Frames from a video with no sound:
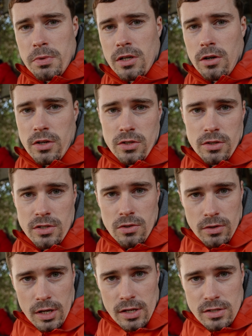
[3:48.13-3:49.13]
because on the
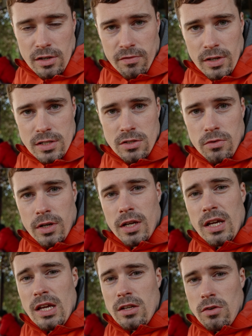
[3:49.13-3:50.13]
Sony A7S III
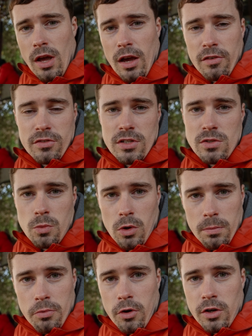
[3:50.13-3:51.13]
you have this
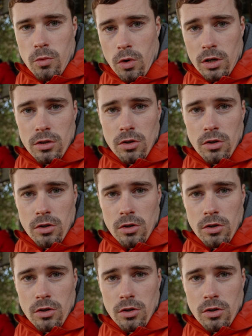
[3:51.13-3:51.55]
1.1